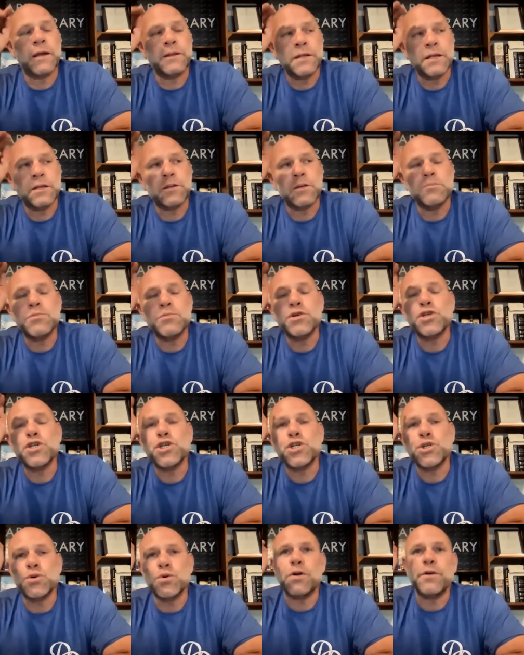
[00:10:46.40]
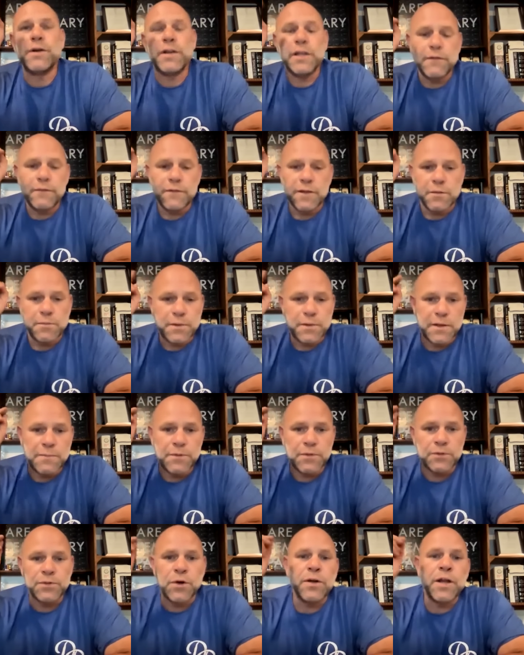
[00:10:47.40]
I think the majority of the
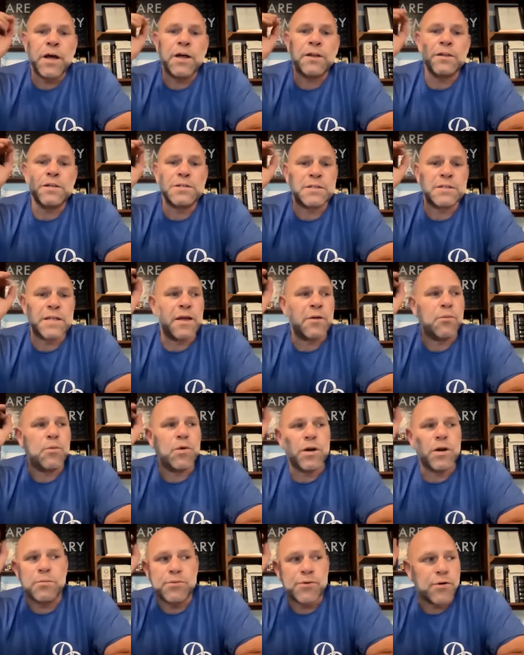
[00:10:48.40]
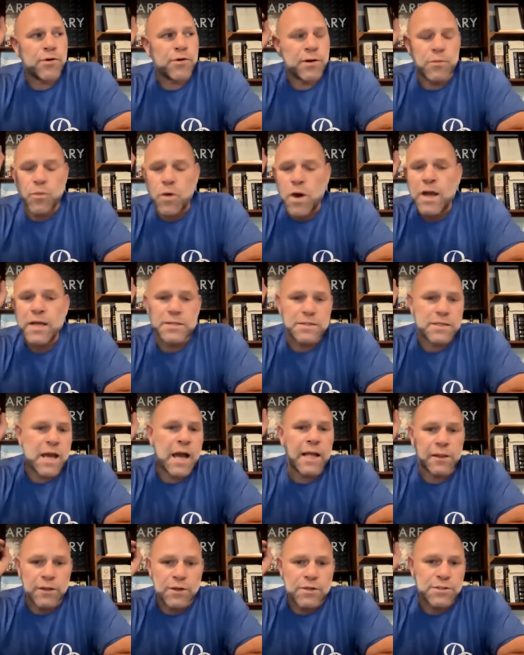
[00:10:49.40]
people don't understand what a broken wise
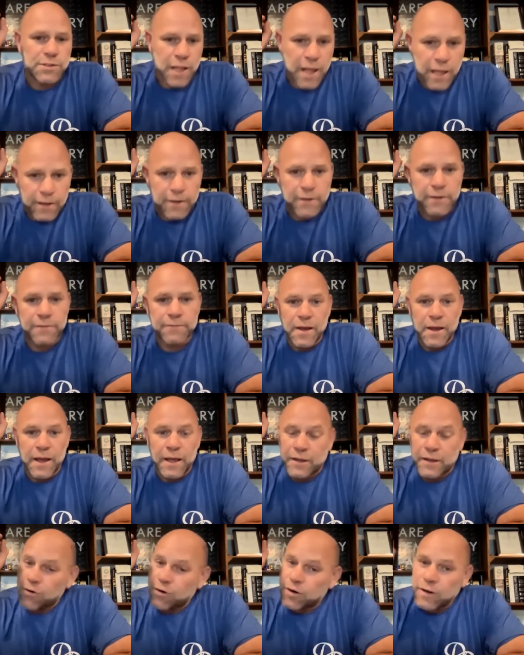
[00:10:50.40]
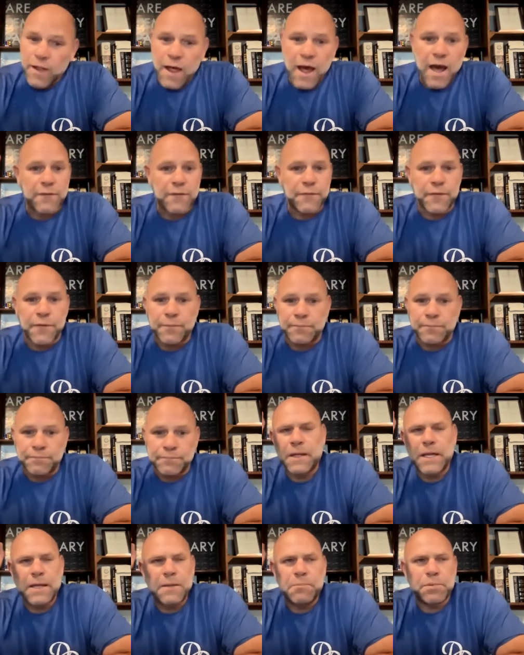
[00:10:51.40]
guy looks like. And there were a lot of them.
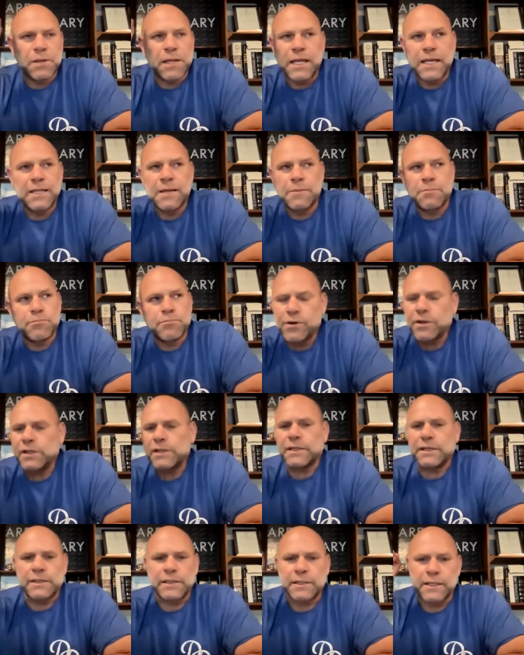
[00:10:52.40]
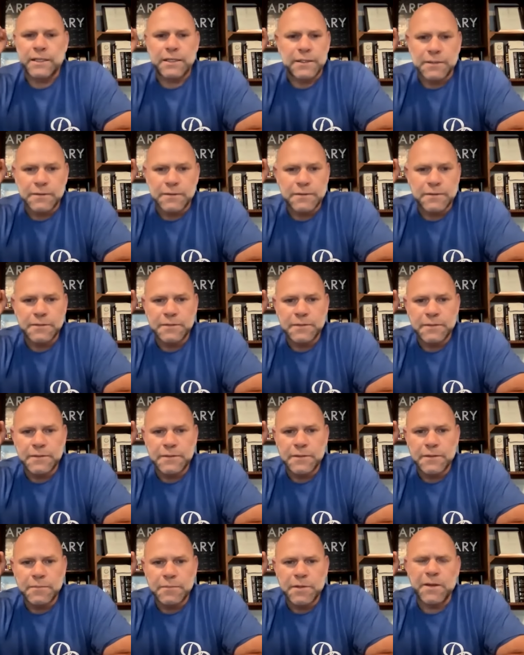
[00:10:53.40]
He played it brilliantly.
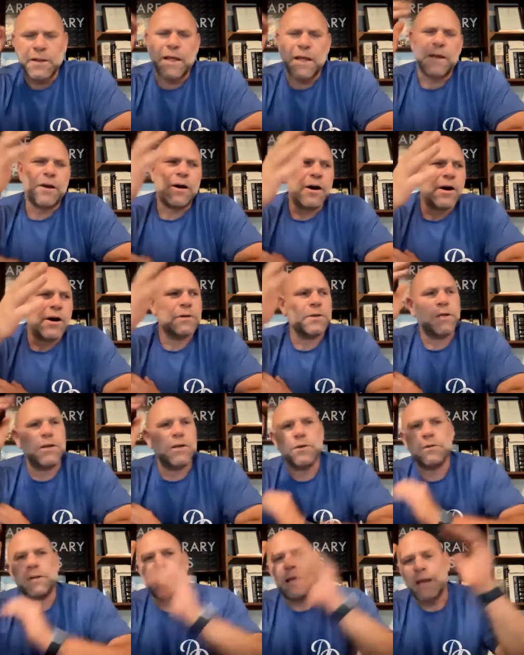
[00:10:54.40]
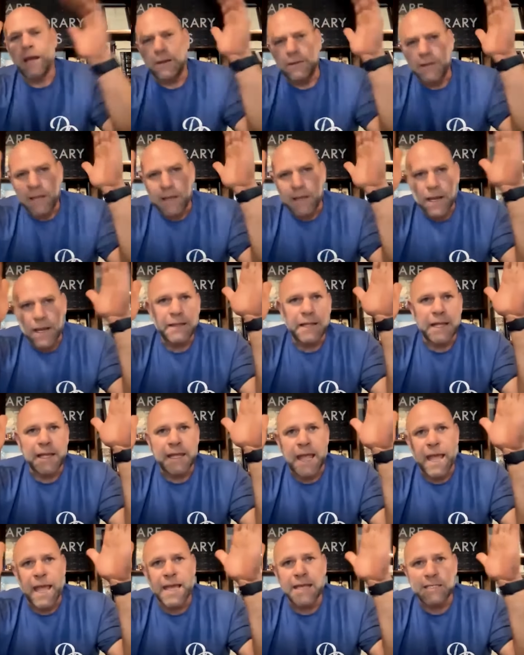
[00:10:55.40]
Feel like, oh, you know, they they they
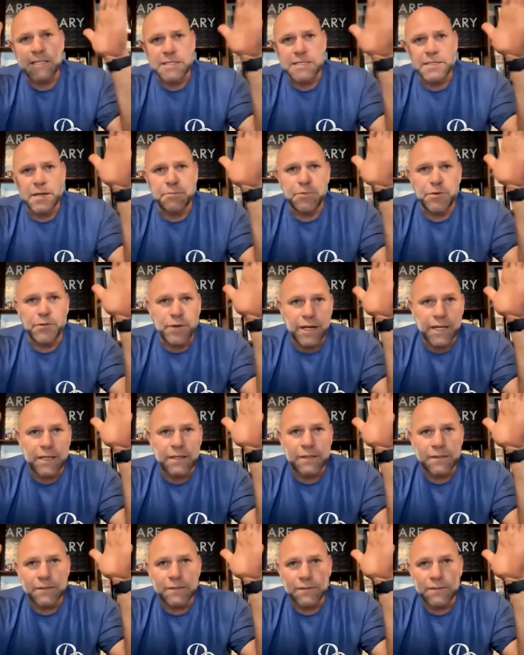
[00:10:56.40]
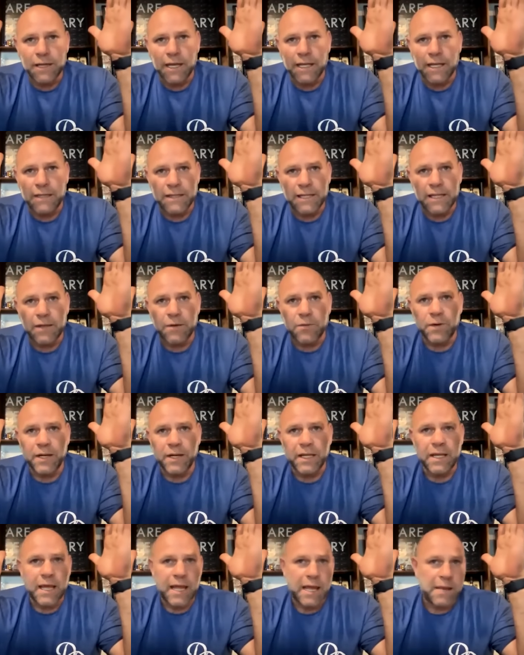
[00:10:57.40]
can't separate. I think
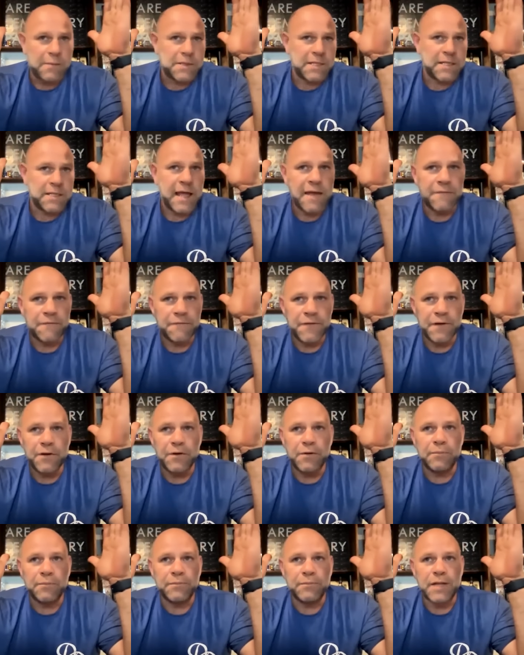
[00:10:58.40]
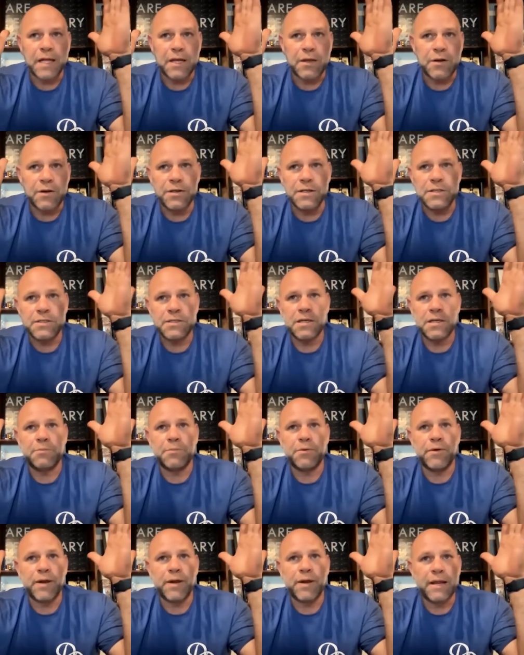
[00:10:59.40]
when it came to that film, they couldn't
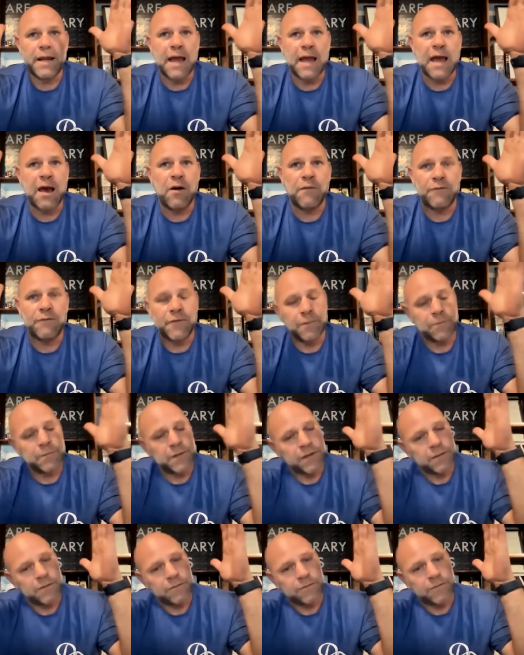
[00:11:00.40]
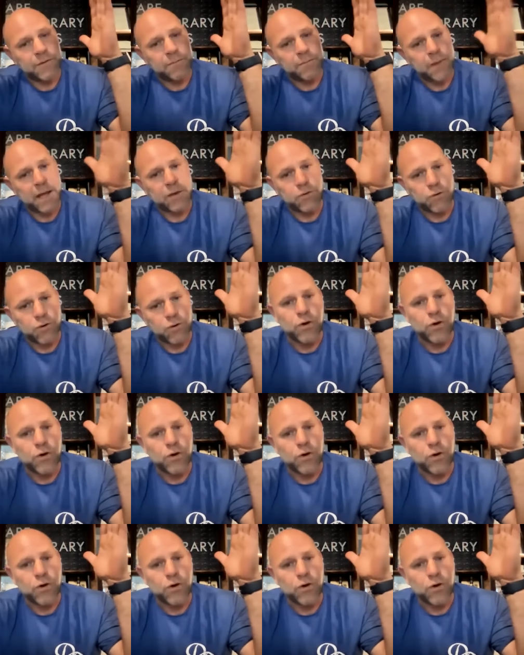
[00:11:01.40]
separate Al from the from Michael